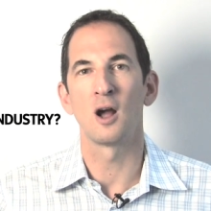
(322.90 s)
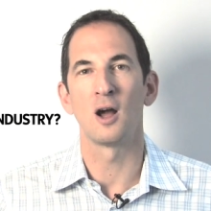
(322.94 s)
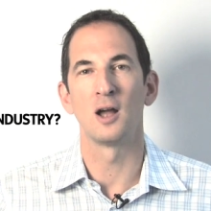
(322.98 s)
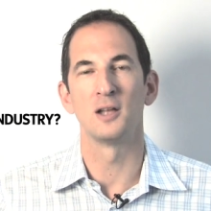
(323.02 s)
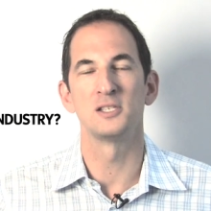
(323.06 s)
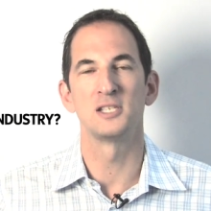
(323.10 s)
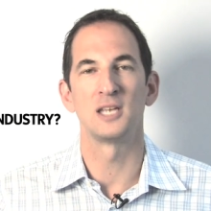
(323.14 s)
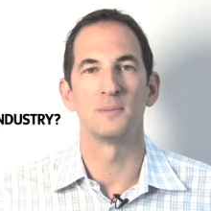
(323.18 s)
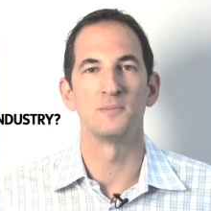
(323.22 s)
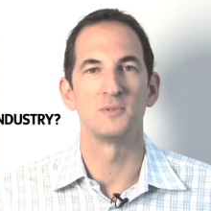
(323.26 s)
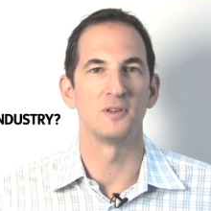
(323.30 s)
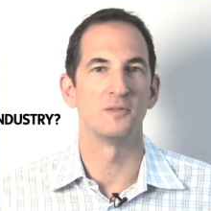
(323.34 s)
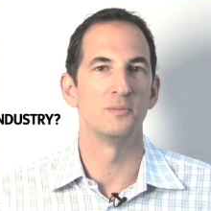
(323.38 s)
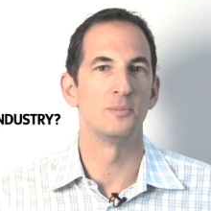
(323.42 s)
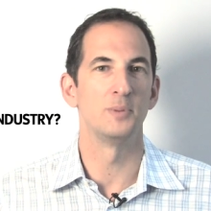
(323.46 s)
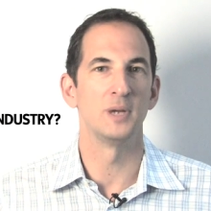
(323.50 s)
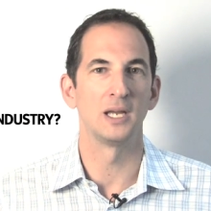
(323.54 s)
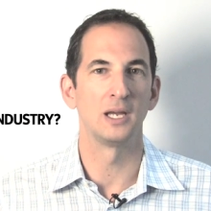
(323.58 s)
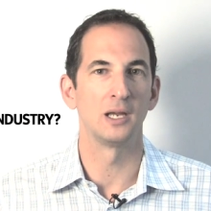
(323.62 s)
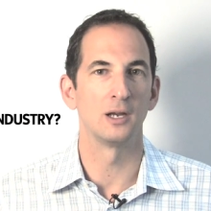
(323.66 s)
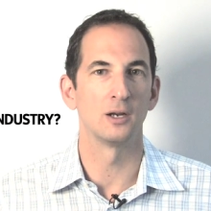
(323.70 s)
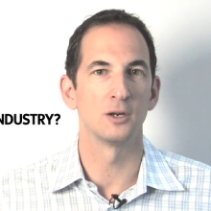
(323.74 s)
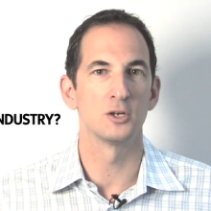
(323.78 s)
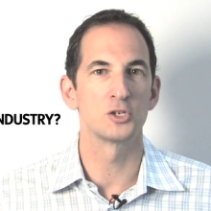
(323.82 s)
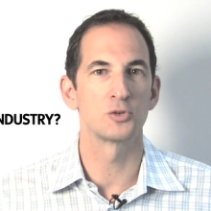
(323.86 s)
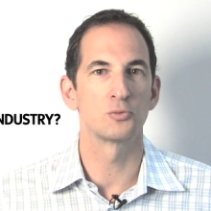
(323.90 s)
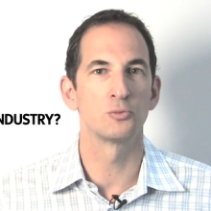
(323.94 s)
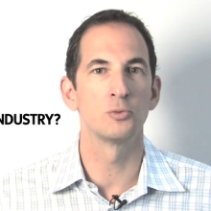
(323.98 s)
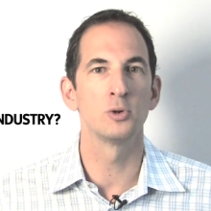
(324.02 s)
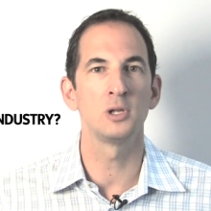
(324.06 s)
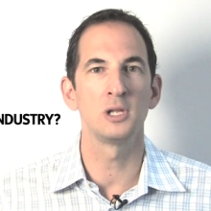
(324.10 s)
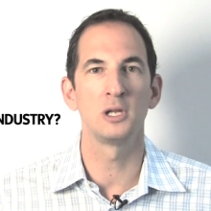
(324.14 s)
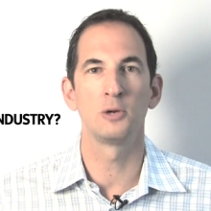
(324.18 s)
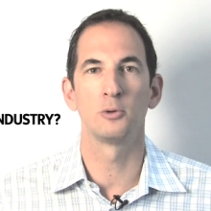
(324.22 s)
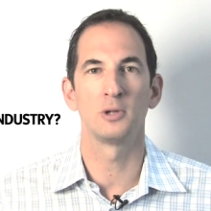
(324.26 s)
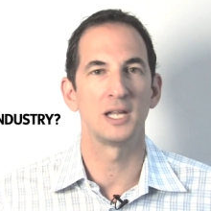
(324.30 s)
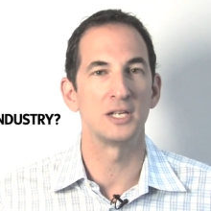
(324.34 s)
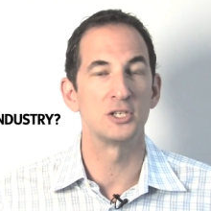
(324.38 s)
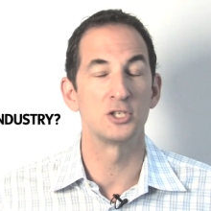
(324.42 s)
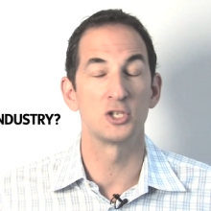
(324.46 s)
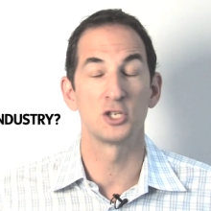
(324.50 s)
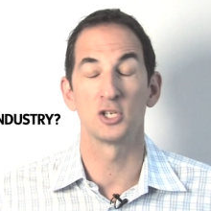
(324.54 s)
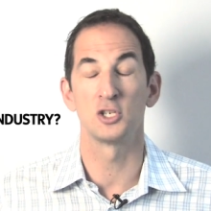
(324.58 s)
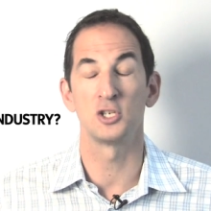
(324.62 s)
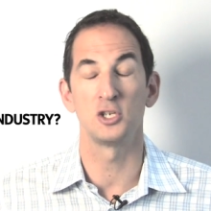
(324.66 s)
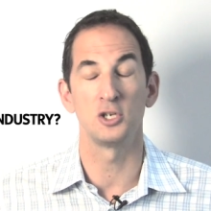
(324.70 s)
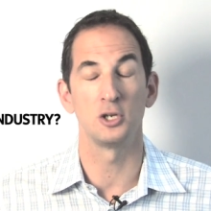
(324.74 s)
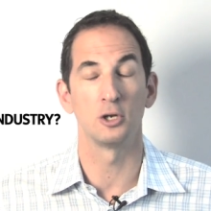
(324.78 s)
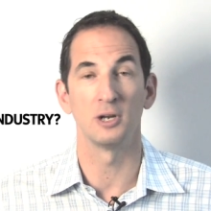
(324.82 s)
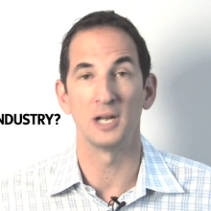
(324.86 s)
concept of big ears really relates
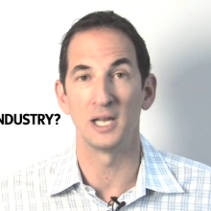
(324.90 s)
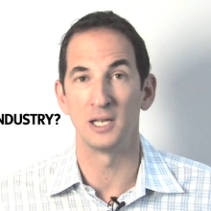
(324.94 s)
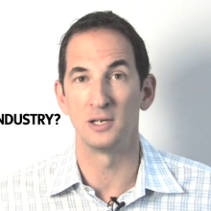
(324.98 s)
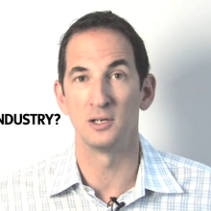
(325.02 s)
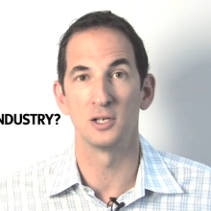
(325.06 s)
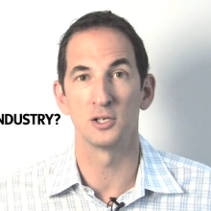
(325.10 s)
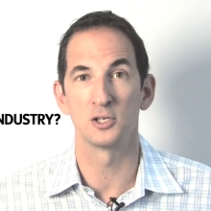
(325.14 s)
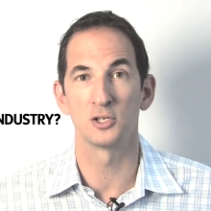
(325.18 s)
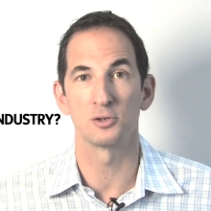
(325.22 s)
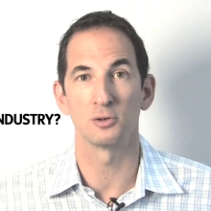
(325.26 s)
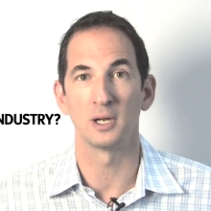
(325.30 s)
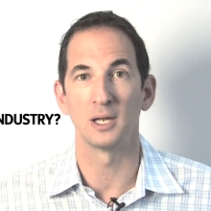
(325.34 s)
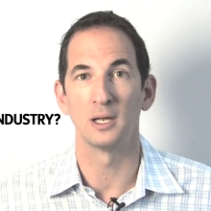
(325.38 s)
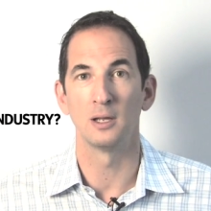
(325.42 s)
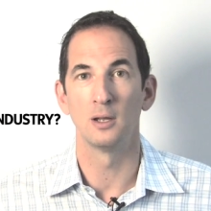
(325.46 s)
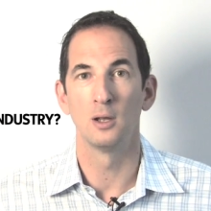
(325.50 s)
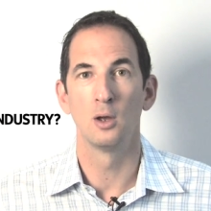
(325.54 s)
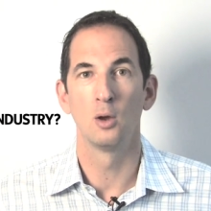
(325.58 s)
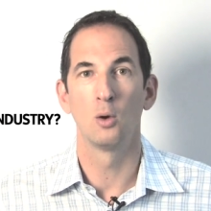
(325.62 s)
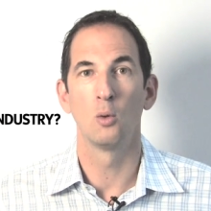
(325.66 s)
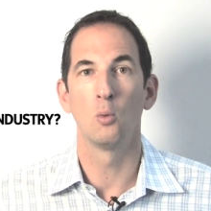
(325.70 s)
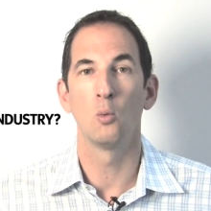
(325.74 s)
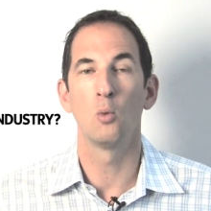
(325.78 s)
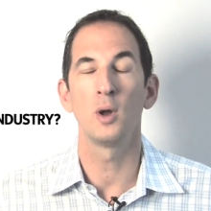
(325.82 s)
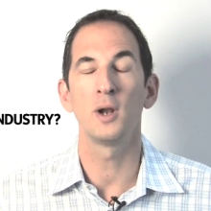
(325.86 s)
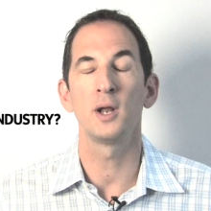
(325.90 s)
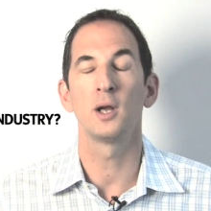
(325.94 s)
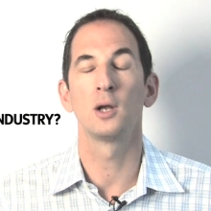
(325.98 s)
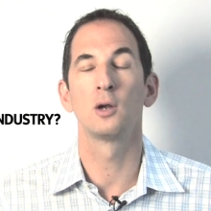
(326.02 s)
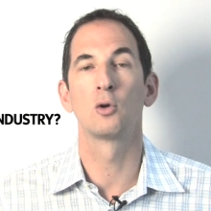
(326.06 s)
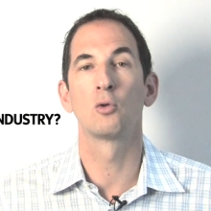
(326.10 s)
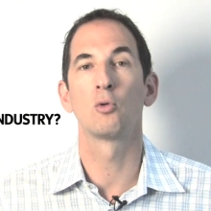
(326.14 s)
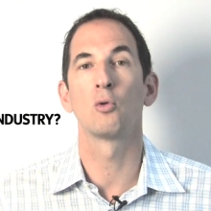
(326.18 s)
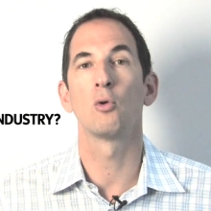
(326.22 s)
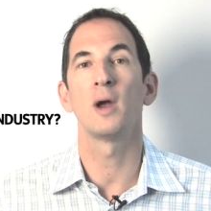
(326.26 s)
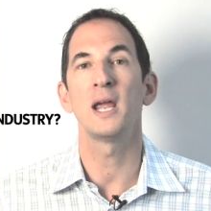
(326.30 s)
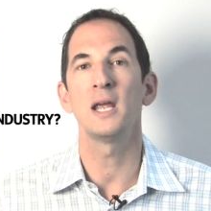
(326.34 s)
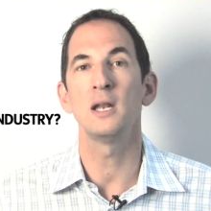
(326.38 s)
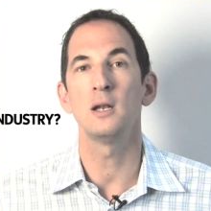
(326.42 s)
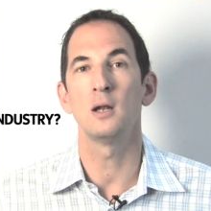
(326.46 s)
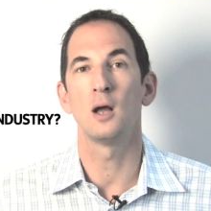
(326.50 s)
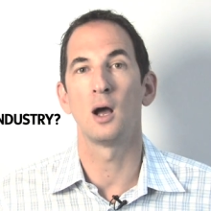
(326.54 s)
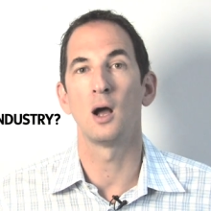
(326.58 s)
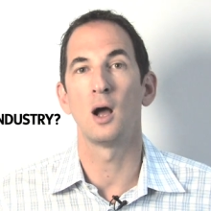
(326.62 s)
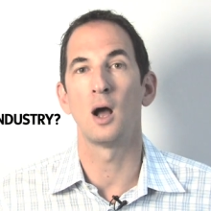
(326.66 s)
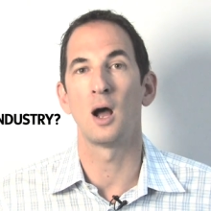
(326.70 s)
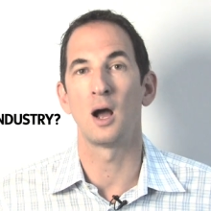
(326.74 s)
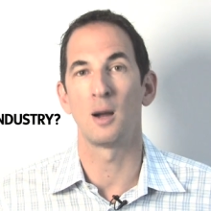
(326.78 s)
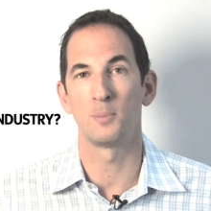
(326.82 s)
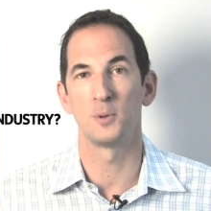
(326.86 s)
just to your industry. What a
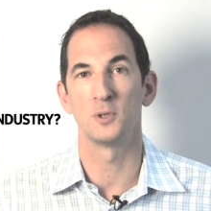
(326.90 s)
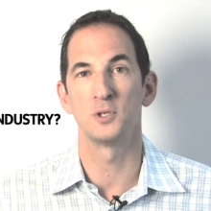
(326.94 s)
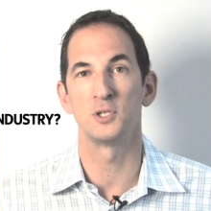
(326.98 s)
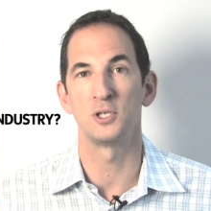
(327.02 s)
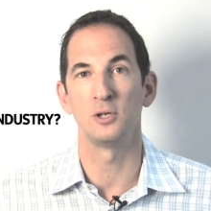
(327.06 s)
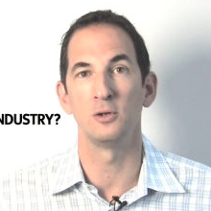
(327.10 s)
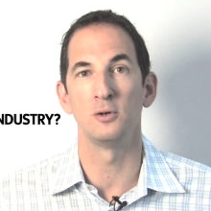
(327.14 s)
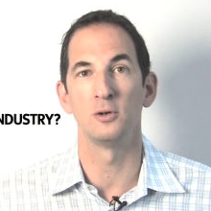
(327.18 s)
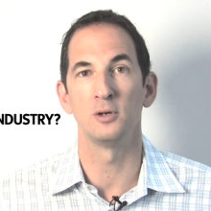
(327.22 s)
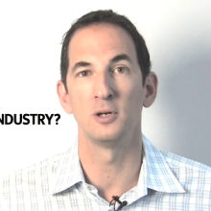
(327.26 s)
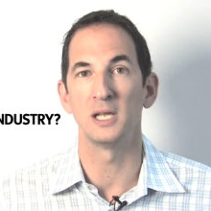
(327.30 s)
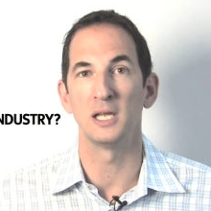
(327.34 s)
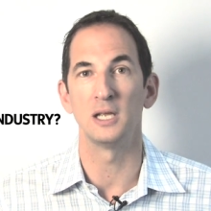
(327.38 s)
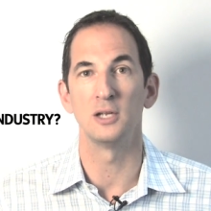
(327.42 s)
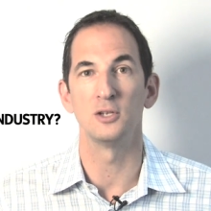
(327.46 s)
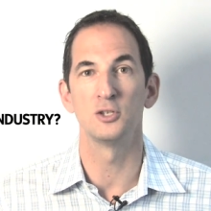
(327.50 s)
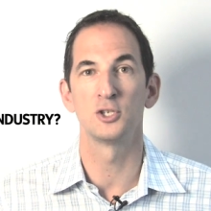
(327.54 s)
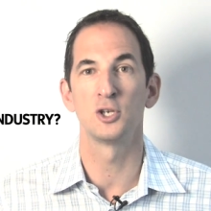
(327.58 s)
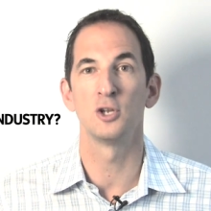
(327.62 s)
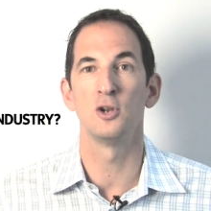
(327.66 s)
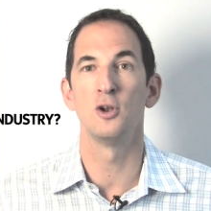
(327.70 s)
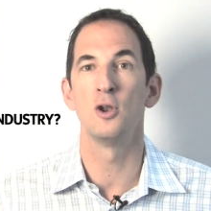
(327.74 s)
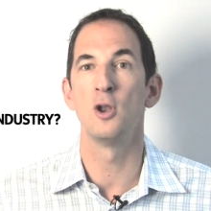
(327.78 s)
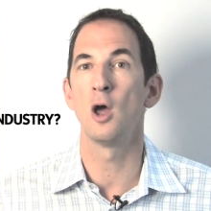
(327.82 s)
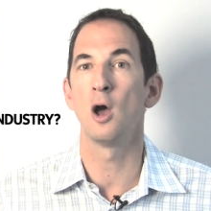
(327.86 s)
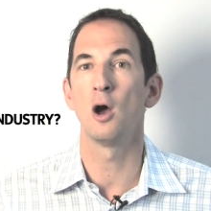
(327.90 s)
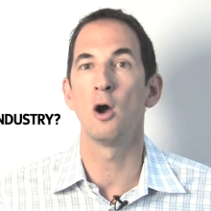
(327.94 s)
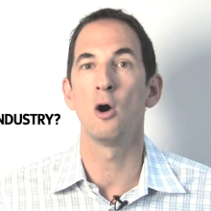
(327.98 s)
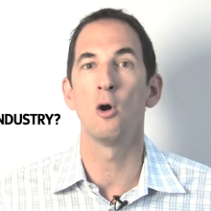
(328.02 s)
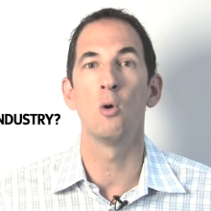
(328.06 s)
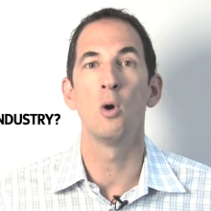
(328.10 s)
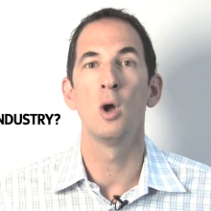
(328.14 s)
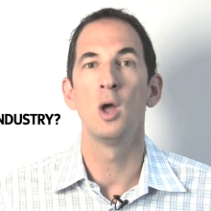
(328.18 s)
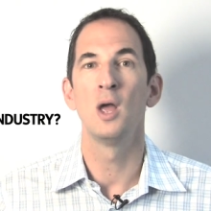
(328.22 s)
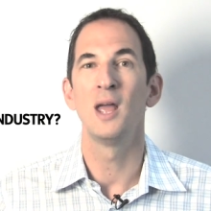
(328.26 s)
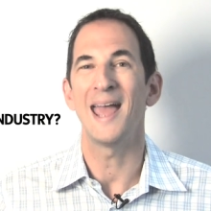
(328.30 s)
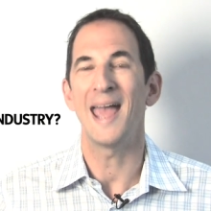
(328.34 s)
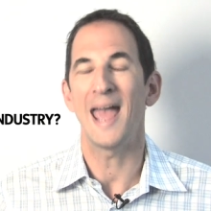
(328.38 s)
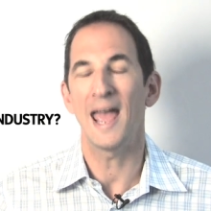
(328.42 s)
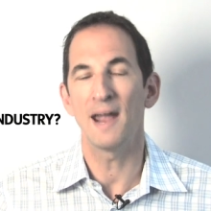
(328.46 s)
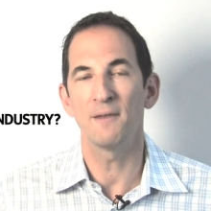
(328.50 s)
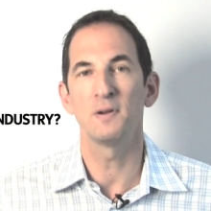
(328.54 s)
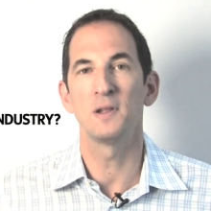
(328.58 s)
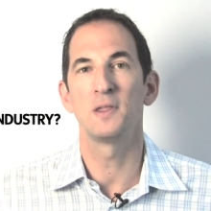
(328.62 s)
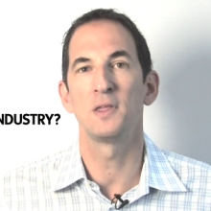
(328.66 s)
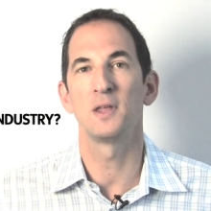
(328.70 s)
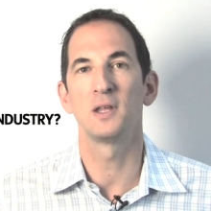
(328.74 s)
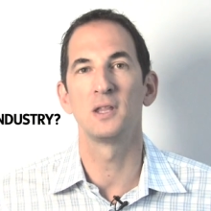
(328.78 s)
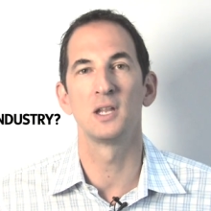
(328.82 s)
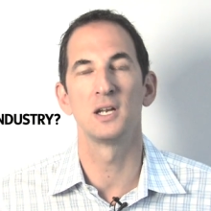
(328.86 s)
great opportunity to know
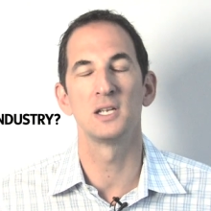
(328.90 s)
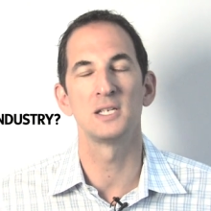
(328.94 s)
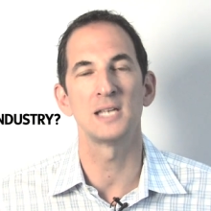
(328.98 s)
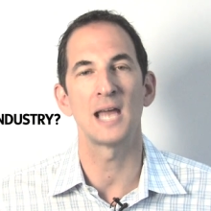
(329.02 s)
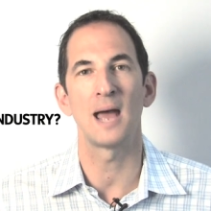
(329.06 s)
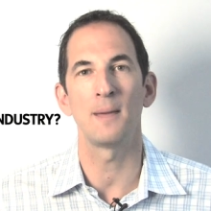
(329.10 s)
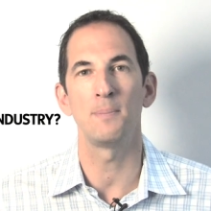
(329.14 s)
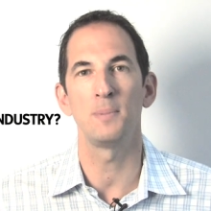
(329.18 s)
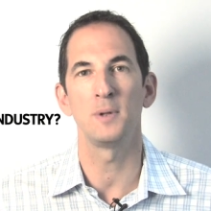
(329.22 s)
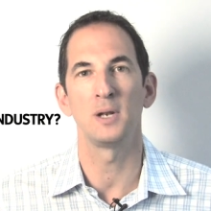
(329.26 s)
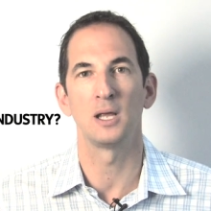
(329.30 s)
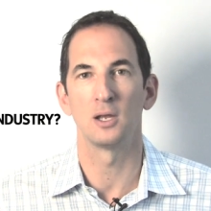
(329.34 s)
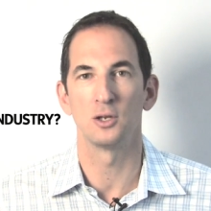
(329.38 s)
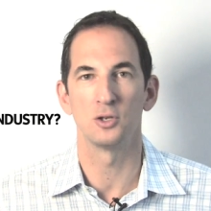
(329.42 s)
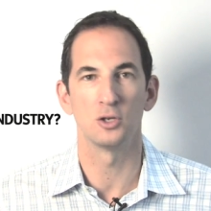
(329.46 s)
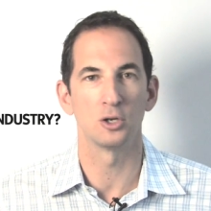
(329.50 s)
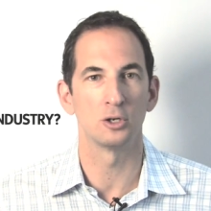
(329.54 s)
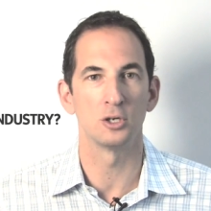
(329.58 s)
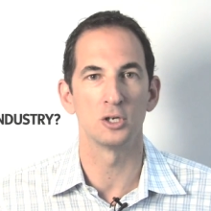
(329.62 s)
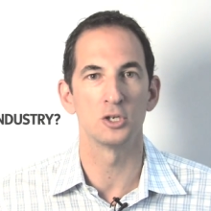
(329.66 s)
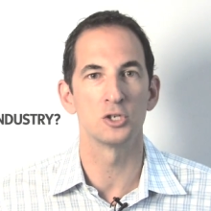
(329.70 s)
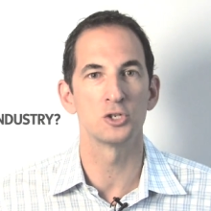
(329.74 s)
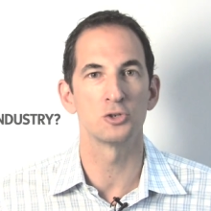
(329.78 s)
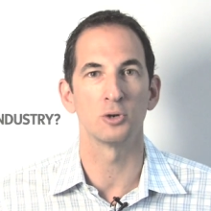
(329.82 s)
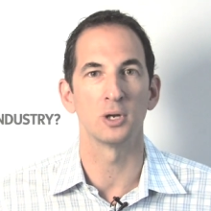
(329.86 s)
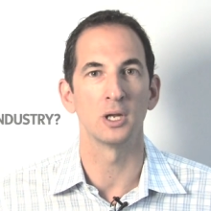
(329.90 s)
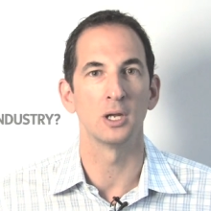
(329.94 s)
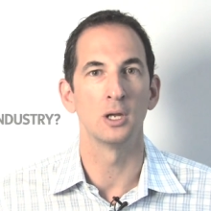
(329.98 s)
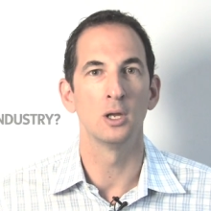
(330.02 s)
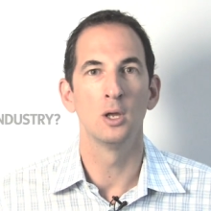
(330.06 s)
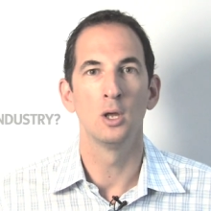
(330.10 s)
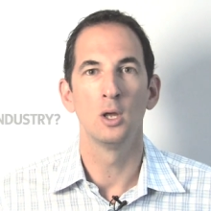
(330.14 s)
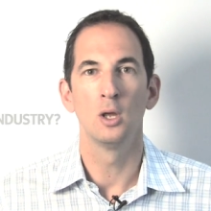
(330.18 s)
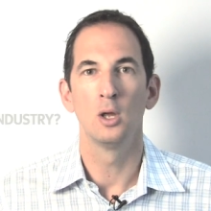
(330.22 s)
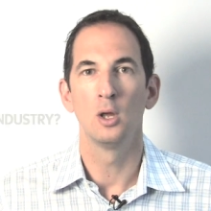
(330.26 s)
everything that is happening in your industry.